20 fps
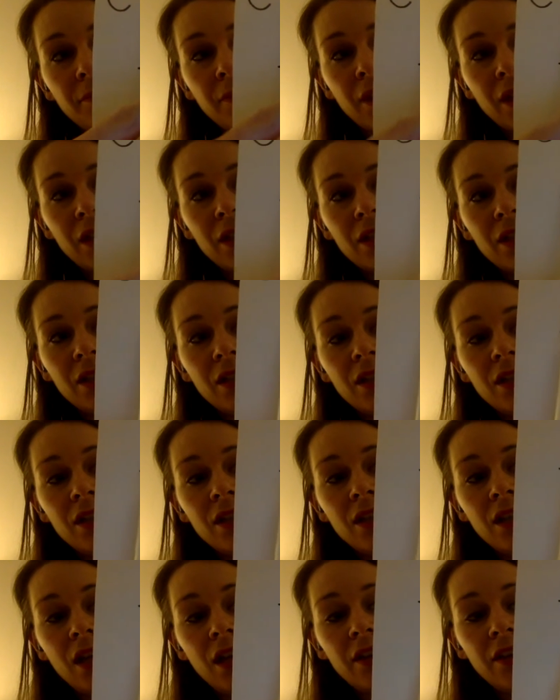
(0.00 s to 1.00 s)

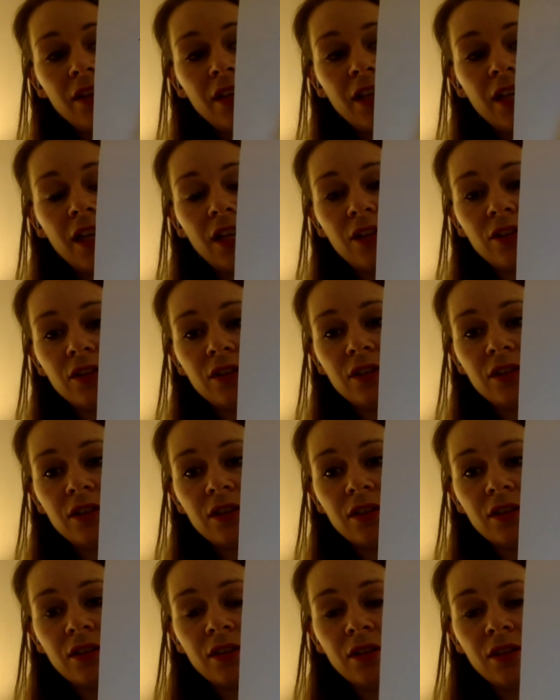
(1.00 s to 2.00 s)
Nothing else
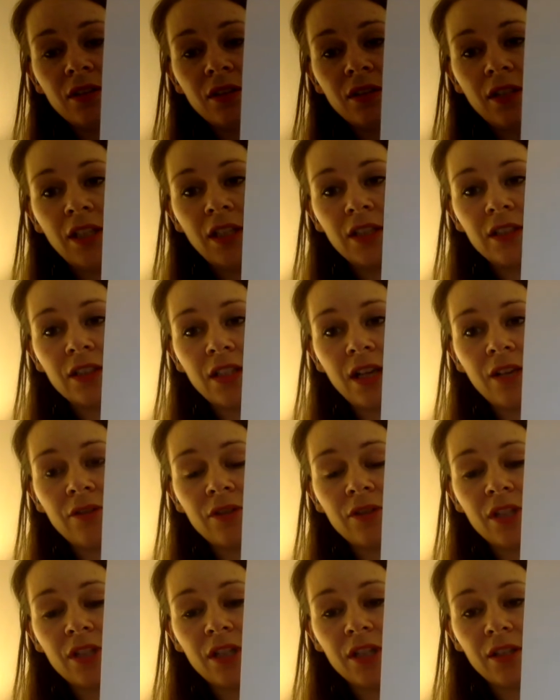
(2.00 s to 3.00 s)
is covered
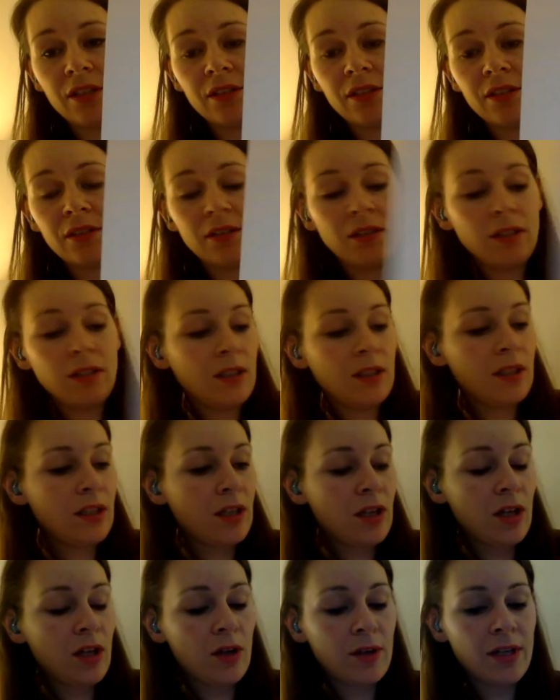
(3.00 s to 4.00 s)
here.
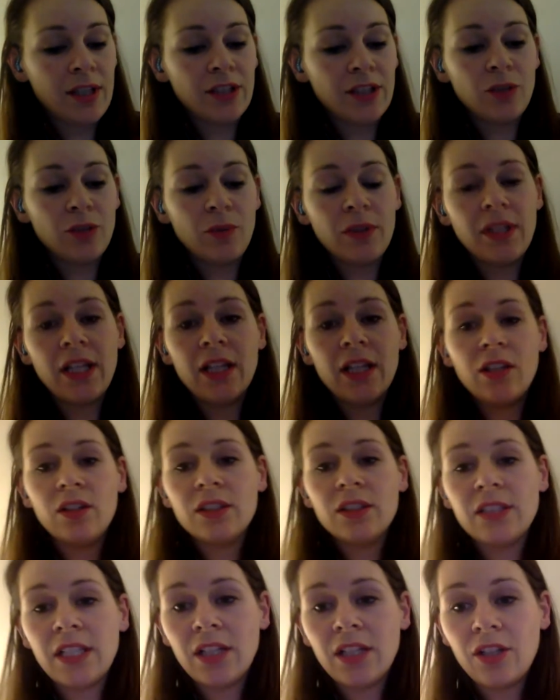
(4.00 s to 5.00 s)
Okay, so what that looks
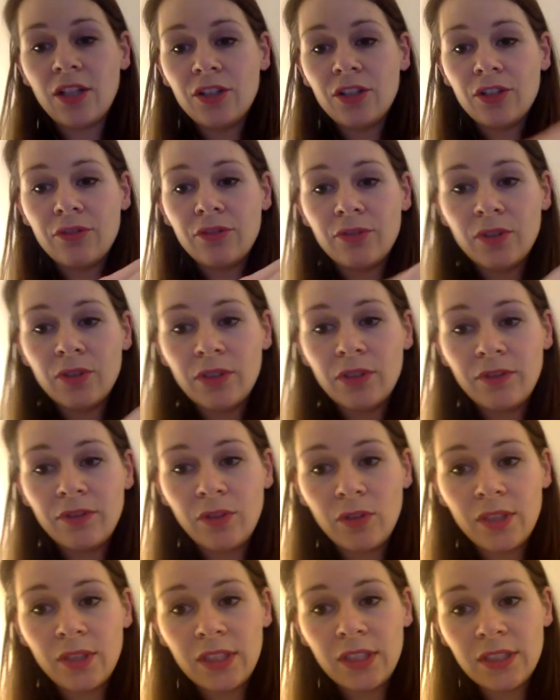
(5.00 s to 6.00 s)
like on your flutophone
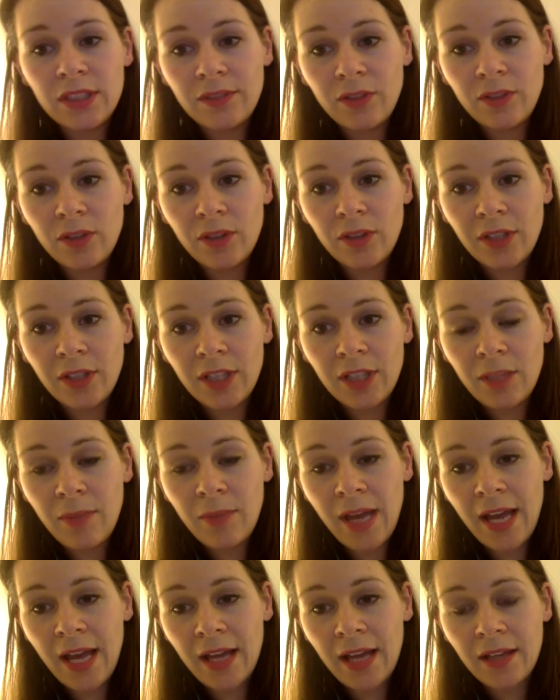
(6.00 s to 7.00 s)
is, if you look on the
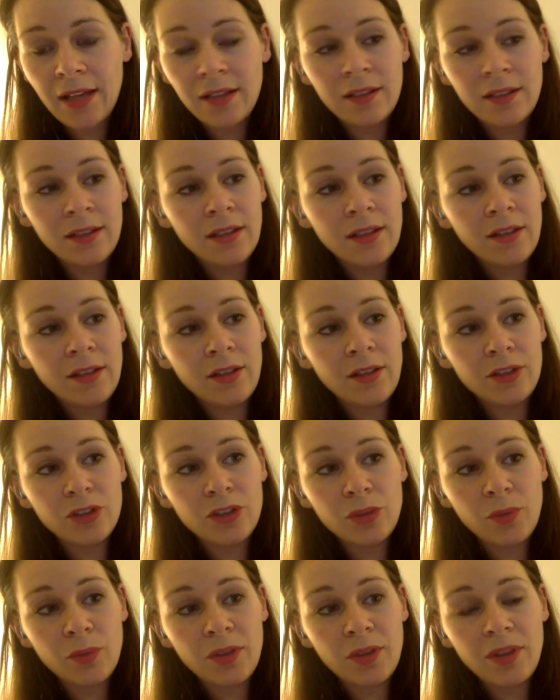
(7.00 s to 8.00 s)
back, there's your
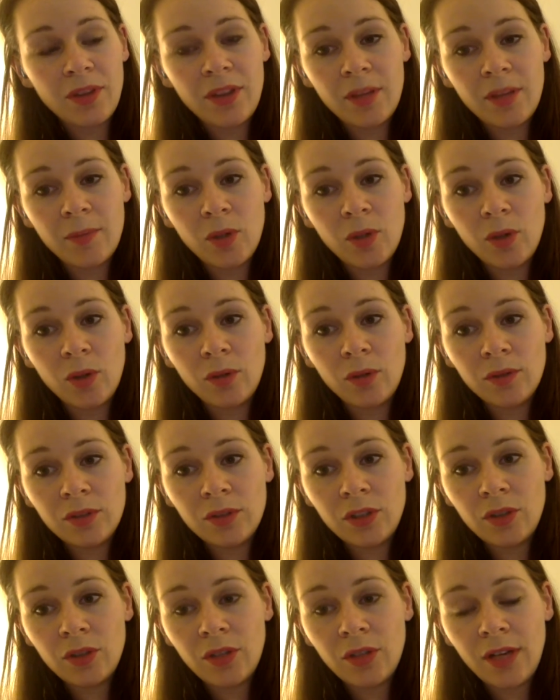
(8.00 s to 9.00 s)
one thumb hole, so you
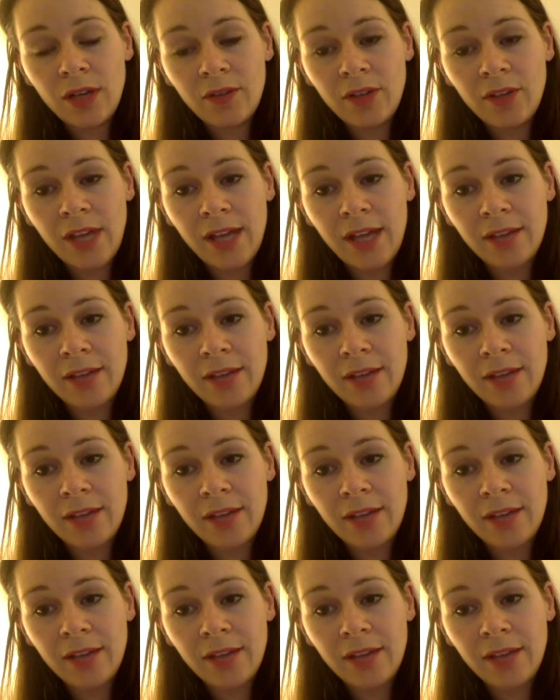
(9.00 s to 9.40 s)
cover that.